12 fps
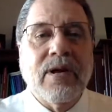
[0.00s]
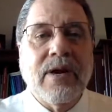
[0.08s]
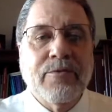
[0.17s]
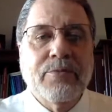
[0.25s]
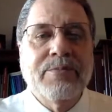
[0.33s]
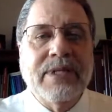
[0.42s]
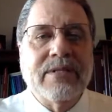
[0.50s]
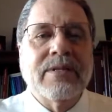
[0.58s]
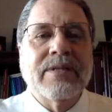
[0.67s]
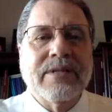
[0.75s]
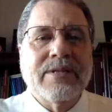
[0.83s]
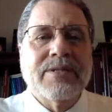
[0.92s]
government
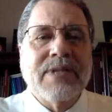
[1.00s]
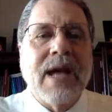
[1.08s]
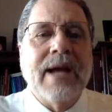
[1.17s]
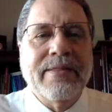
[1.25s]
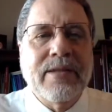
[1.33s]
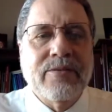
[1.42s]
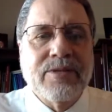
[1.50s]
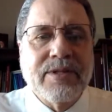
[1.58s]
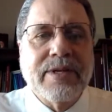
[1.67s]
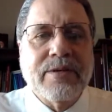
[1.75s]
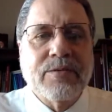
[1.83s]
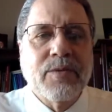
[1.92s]
to decide those
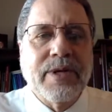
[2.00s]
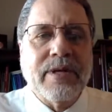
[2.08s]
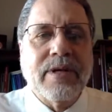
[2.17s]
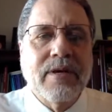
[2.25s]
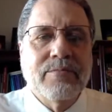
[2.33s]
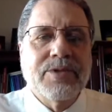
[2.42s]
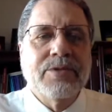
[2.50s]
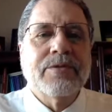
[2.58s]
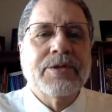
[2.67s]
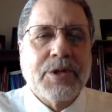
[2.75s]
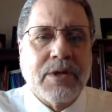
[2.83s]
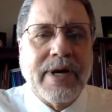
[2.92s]
things when it comes
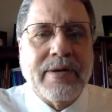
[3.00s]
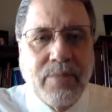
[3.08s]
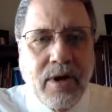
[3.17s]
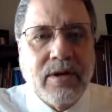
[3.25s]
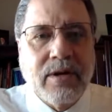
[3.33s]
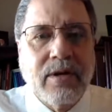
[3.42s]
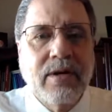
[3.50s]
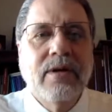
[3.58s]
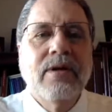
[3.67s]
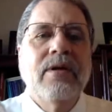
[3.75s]
to a trademark.